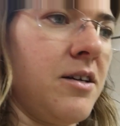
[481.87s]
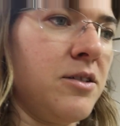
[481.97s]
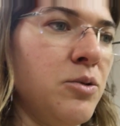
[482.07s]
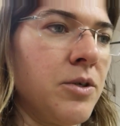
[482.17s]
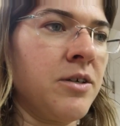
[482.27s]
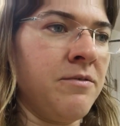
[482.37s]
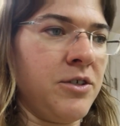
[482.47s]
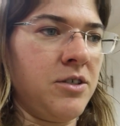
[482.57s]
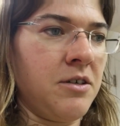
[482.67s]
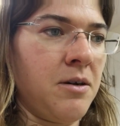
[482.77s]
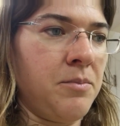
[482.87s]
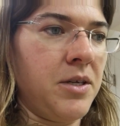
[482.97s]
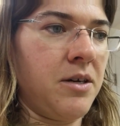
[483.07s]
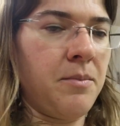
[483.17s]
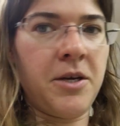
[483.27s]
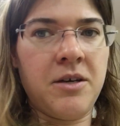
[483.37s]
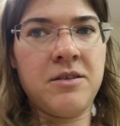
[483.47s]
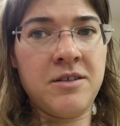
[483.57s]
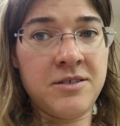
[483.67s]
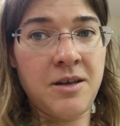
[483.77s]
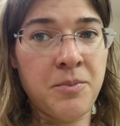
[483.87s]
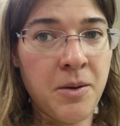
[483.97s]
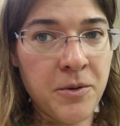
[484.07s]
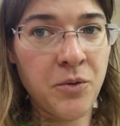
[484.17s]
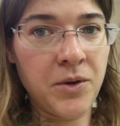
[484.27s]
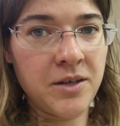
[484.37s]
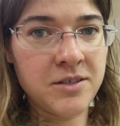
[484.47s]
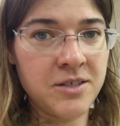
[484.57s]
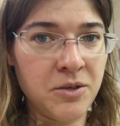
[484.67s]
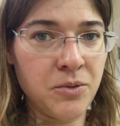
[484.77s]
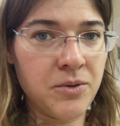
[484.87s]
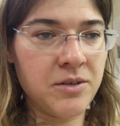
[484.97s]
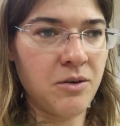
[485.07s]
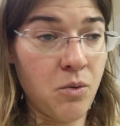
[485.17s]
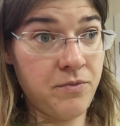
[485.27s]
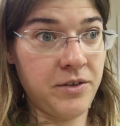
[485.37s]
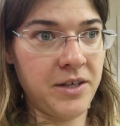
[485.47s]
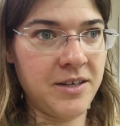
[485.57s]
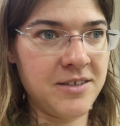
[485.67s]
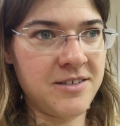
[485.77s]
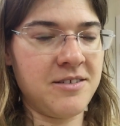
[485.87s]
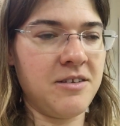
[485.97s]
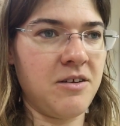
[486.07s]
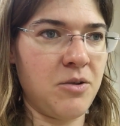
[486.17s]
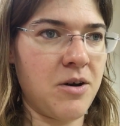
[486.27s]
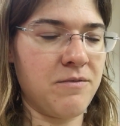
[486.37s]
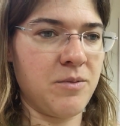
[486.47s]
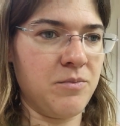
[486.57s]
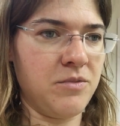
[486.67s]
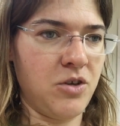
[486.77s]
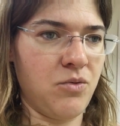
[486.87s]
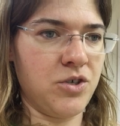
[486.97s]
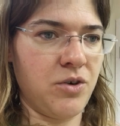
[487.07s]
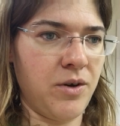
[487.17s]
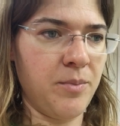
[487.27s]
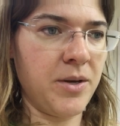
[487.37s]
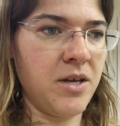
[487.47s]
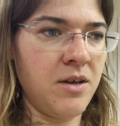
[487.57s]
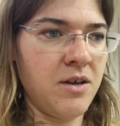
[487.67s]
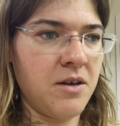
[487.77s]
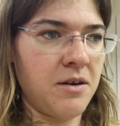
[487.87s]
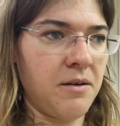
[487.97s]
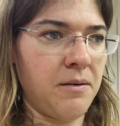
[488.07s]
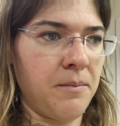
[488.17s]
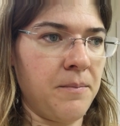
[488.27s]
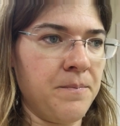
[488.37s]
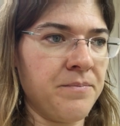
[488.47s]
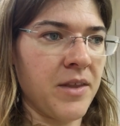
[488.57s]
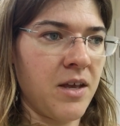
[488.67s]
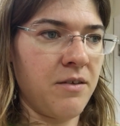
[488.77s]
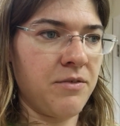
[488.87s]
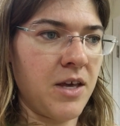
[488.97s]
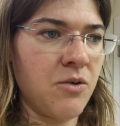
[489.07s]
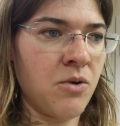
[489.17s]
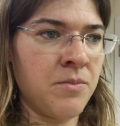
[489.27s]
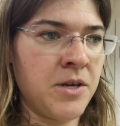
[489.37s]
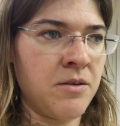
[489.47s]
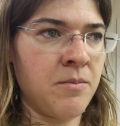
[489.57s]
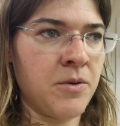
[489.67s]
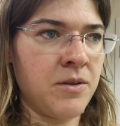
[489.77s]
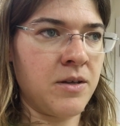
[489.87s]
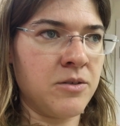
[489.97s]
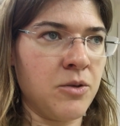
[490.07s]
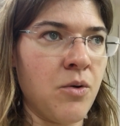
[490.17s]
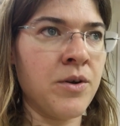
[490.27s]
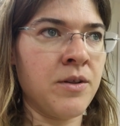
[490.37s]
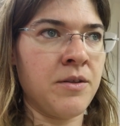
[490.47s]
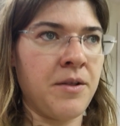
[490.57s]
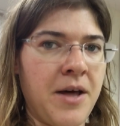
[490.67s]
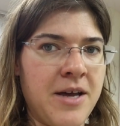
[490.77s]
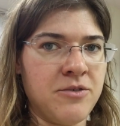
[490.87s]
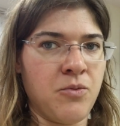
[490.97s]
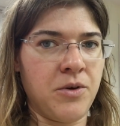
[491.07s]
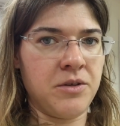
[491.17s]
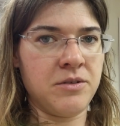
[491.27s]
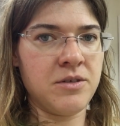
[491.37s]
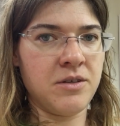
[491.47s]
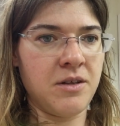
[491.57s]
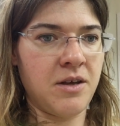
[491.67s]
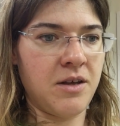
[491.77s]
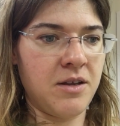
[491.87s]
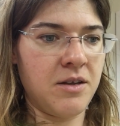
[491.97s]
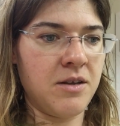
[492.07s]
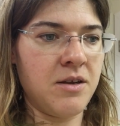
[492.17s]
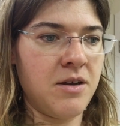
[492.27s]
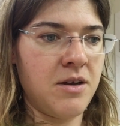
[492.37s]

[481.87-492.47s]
sewer conversion company coming this upcoming week too, hopefully. A lot of them don't show up. If they quote me a number that's lower than the last ones, then